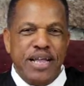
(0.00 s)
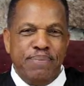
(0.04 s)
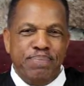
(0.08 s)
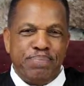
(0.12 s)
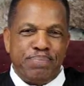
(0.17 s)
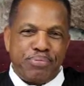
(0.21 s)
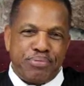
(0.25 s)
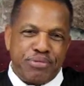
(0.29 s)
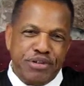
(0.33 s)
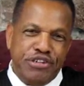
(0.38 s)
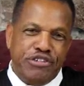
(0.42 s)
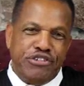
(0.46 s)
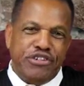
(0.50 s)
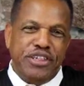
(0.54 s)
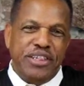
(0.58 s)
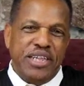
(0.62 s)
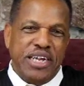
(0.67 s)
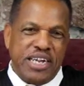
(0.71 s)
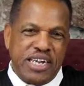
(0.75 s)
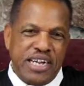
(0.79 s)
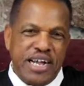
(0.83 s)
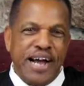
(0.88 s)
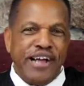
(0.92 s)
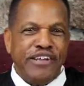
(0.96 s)
and preaching
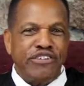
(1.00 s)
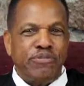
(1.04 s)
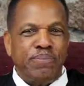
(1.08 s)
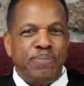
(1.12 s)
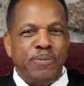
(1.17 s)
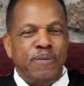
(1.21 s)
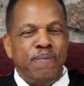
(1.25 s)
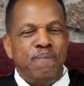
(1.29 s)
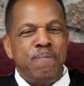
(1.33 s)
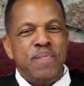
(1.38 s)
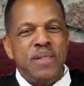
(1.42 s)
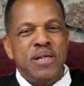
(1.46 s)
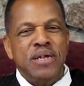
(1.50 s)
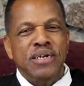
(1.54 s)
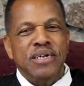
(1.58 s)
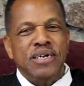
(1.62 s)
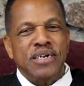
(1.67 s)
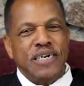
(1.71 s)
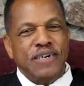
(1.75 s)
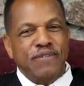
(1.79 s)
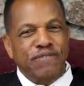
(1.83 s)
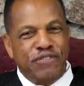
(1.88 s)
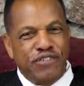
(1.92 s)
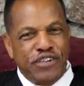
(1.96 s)
the gospel
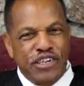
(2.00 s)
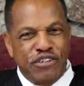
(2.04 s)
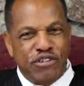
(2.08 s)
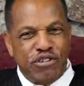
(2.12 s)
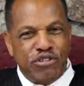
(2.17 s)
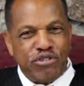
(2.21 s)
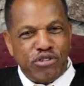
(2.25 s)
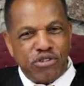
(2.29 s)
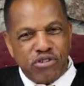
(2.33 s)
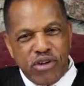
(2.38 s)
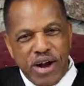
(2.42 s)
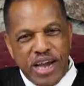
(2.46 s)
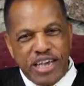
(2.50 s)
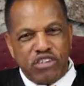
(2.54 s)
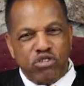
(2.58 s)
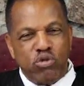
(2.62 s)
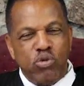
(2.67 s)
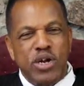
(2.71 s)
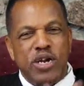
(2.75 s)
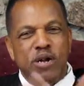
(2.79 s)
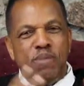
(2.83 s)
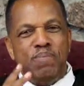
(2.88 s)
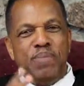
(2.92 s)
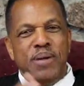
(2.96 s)
of Jesus Christ.
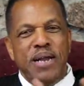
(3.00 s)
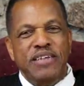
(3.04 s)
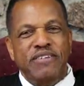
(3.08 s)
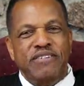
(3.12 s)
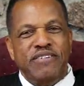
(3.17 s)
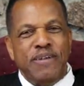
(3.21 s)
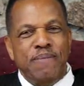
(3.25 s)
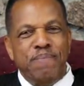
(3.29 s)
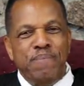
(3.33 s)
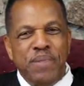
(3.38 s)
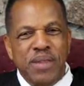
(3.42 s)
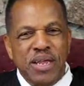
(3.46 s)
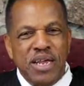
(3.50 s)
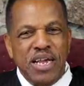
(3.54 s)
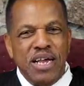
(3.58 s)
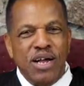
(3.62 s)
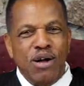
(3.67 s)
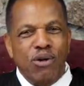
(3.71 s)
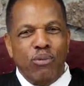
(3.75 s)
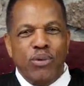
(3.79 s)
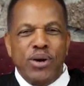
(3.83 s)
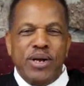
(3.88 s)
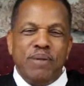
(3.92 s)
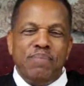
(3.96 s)
What a blessing.
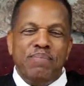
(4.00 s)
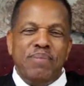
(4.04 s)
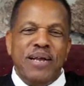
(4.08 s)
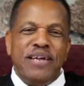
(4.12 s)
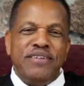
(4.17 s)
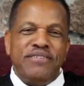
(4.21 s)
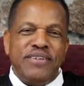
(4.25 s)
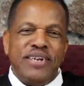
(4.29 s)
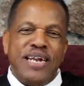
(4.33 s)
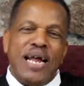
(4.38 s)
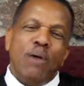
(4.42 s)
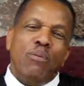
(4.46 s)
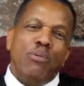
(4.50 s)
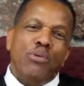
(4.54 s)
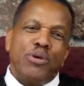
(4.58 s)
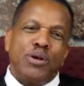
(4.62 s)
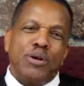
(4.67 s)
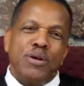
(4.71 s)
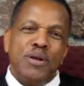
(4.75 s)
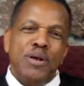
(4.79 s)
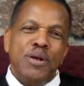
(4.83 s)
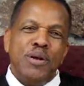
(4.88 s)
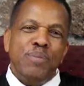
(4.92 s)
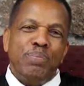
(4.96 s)
What a blessing. I
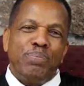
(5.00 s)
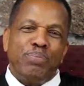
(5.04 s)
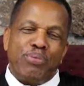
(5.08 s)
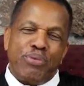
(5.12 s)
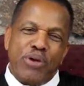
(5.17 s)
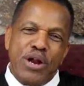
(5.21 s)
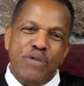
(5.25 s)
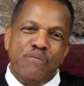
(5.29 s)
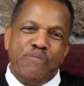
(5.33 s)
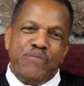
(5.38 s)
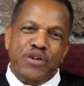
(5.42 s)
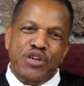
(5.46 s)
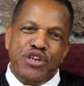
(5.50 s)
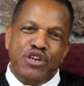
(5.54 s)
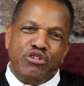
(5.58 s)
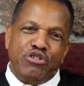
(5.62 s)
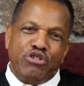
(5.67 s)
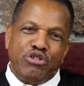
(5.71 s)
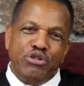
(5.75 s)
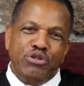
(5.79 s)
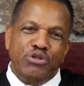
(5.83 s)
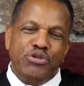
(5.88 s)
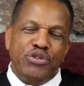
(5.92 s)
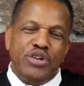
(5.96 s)
want to pray for your
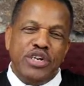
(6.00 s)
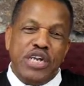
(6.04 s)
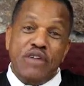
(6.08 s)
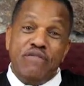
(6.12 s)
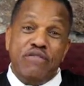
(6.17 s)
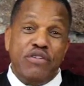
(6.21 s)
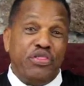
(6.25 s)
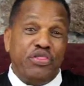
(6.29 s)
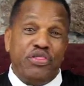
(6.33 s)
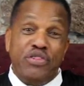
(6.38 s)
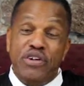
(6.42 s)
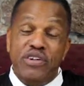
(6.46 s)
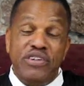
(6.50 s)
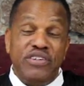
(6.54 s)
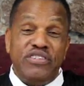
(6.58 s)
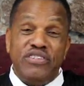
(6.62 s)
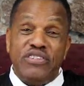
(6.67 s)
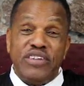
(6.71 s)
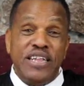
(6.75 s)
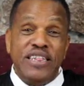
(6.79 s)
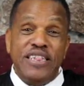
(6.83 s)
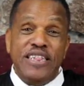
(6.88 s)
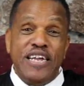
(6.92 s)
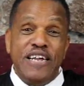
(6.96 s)
children every third
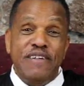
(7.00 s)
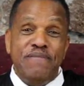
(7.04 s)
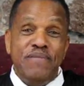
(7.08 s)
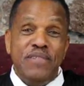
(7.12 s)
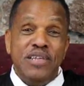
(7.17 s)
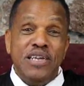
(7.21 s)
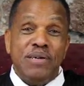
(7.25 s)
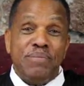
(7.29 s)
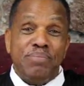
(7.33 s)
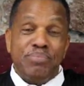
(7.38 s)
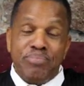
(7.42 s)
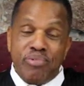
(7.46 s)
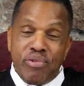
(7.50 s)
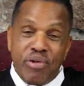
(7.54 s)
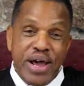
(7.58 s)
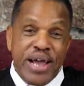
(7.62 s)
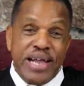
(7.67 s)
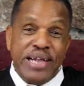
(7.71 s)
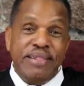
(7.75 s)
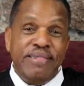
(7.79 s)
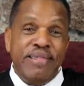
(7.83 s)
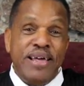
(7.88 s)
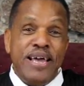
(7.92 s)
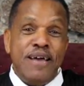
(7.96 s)
Sunday.
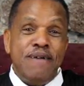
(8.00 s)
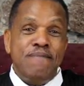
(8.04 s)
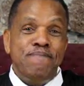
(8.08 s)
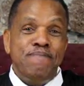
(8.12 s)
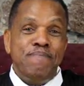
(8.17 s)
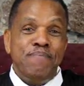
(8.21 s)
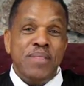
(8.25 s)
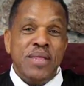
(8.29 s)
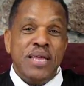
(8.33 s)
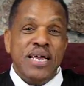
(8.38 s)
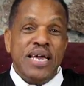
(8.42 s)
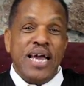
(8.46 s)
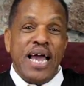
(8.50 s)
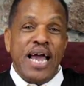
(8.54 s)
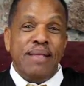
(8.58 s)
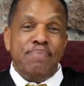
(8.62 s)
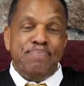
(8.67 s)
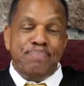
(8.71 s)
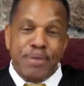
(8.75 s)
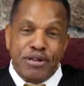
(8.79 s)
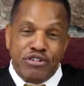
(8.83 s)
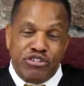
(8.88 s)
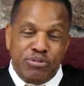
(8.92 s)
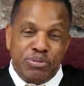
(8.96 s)
Bring them,
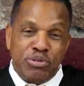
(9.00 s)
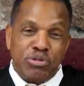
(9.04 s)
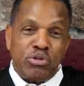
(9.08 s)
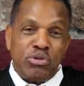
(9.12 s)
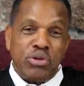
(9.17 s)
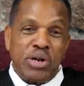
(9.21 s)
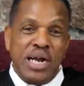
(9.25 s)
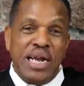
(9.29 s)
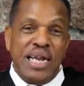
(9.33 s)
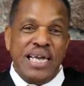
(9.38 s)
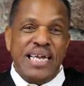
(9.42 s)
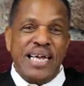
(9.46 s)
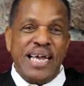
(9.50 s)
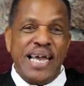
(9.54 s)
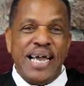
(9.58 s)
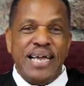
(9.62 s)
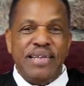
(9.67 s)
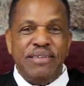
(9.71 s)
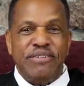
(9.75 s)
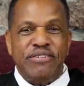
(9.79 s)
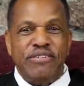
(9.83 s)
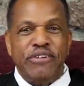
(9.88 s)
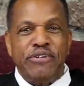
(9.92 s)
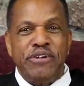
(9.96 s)
and bishops are going to lay
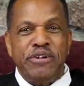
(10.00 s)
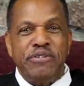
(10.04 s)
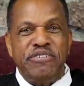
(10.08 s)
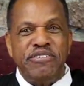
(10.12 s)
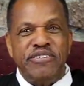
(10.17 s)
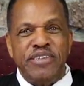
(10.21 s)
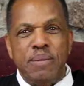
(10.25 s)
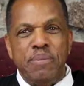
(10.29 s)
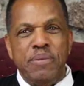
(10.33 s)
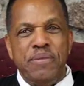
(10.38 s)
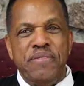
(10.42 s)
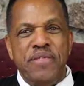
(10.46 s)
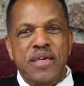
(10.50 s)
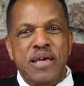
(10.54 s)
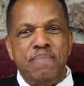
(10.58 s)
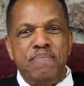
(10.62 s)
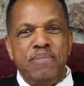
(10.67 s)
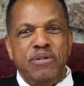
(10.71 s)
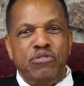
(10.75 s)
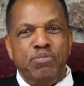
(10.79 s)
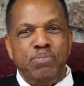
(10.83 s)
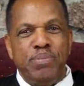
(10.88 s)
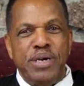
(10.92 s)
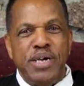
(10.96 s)
hands on us. Some of
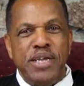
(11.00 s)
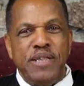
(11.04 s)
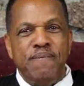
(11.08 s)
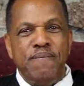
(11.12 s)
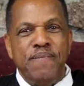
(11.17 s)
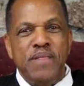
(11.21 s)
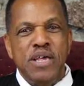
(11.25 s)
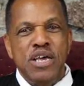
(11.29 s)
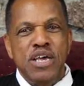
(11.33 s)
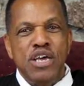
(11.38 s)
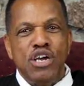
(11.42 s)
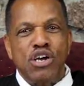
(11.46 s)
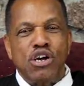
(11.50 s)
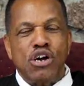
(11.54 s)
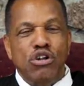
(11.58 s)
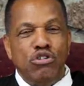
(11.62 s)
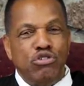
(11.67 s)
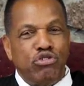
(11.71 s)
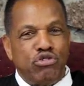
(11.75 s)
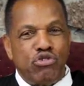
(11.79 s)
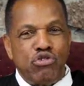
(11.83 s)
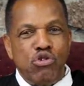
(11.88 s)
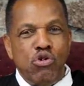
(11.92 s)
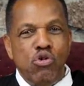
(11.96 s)
them is being
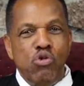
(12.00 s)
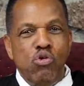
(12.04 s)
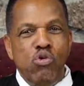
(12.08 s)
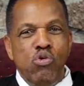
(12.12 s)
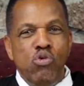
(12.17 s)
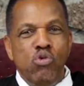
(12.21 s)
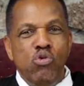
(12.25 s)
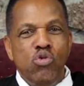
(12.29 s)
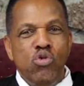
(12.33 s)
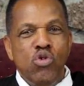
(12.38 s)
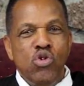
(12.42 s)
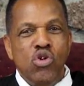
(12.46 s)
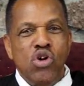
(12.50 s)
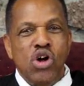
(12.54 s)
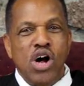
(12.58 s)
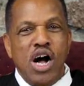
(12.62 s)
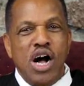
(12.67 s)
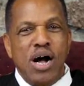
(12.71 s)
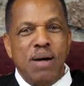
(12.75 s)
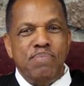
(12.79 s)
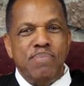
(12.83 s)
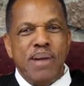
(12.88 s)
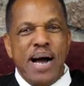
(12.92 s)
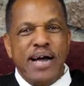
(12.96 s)
controlled
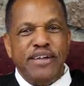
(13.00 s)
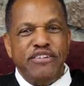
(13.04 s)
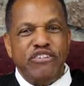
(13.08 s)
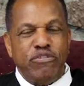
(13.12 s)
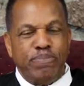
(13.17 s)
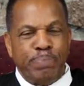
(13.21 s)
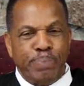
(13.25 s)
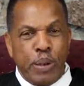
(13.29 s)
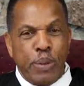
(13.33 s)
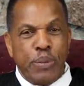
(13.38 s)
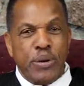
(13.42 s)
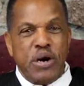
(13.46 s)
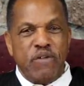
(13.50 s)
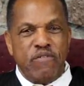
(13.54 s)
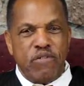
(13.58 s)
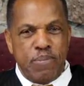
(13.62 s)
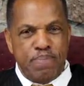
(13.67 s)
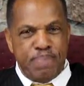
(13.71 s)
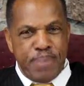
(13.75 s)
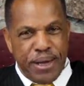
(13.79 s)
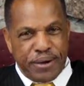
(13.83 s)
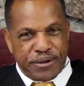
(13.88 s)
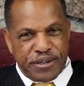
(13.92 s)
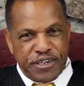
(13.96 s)
uh, by a spirit of
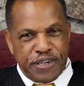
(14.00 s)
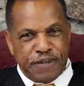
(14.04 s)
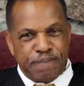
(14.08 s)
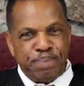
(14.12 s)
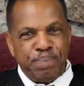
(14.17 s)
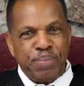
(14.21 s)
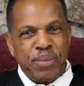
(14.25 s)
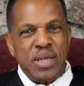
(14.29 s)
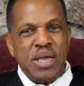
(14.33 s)
rebellion.